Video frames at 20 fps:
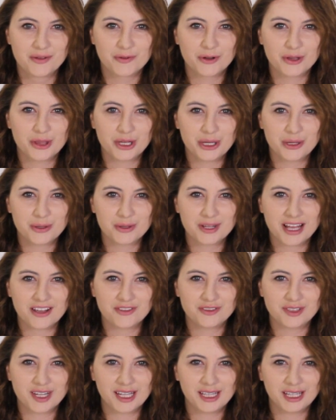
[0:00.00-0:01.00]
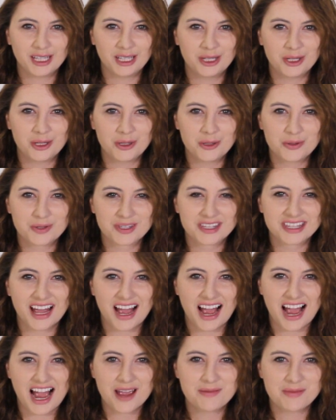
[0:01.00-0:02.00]
For the ULife Daily News,
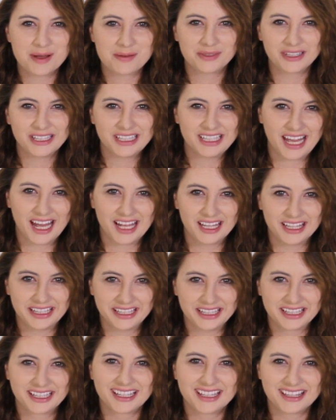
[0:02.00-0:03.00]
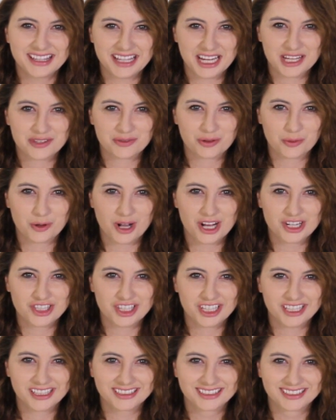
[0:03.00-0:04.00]
I'm Emily Kelley. Thanks for
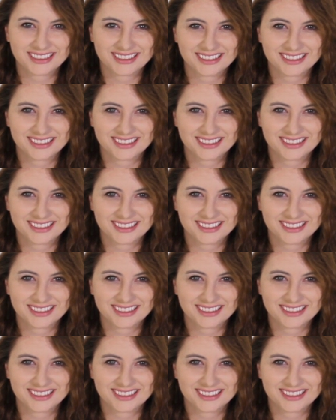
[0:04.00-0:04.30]
watching.